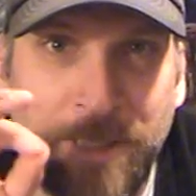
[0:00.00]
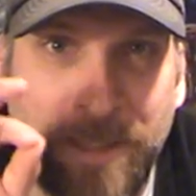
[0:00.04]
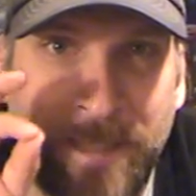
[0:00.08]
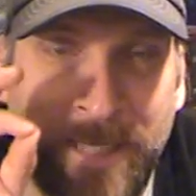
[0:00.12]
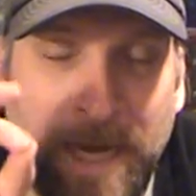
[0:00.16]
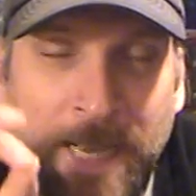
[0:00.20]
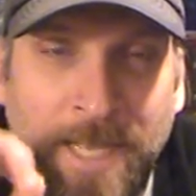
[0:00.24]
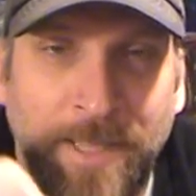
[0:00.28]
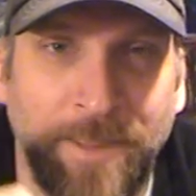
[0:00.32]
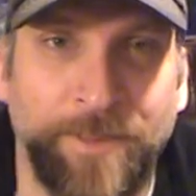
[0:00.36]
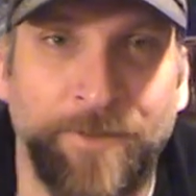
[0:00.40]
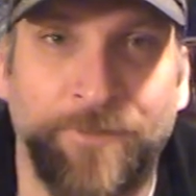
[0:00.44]

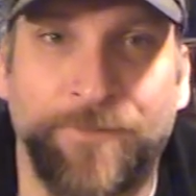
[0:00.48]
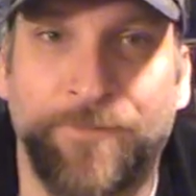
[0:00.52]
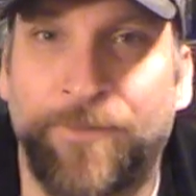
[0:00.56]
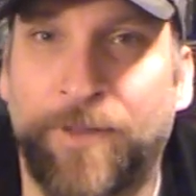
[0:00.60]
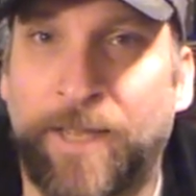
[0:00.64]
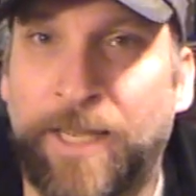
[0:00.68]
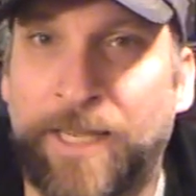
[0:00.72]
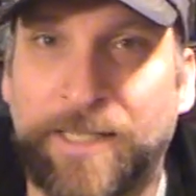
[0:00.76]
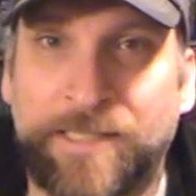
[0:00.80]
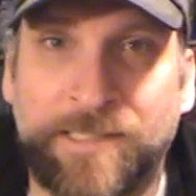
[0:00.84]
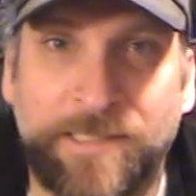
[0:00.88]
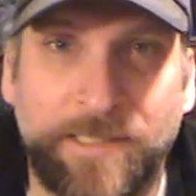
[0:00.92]
dot the
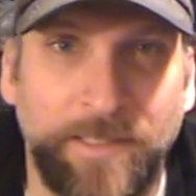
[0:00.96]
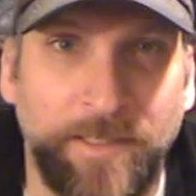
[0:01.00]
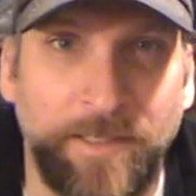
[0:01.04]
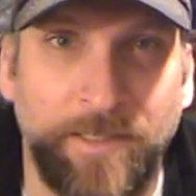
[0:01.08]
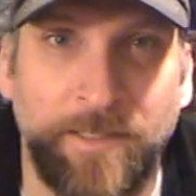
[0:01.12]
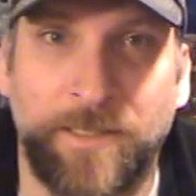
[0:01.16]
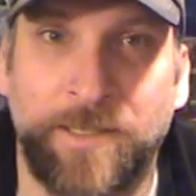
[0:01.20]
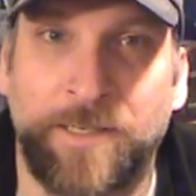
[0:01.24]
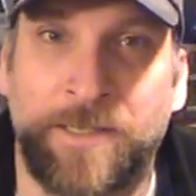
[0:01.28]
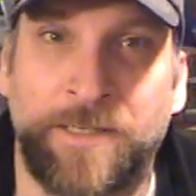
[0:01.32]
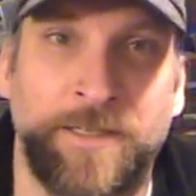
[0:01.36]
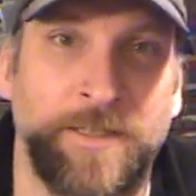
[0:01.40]
face.
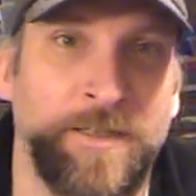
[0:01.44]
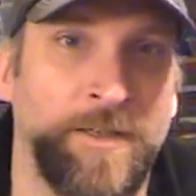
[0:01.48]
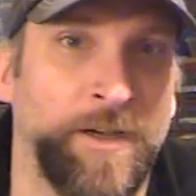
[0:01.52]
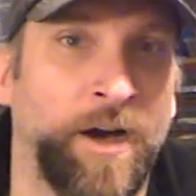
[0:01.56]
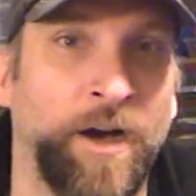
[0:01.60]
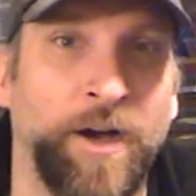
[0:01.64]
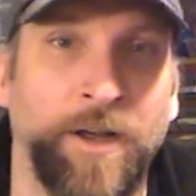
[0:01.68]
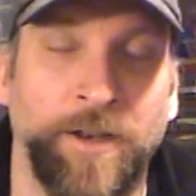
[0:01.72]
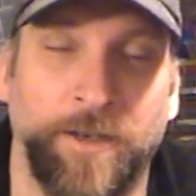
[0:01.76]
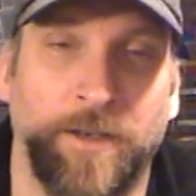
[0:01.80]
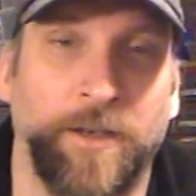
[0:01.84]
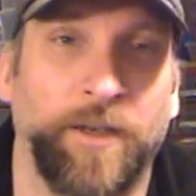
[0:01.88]

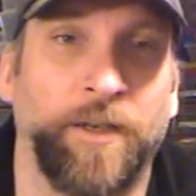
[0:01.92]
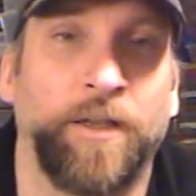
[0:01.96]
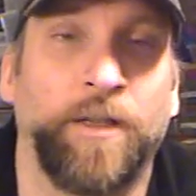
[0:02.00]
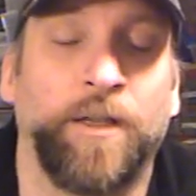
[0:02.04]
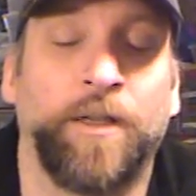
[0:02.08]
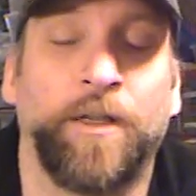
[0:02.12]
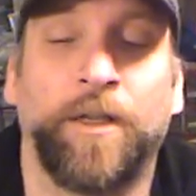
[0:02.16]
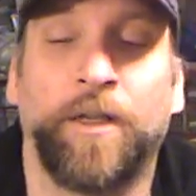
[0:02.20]
Done.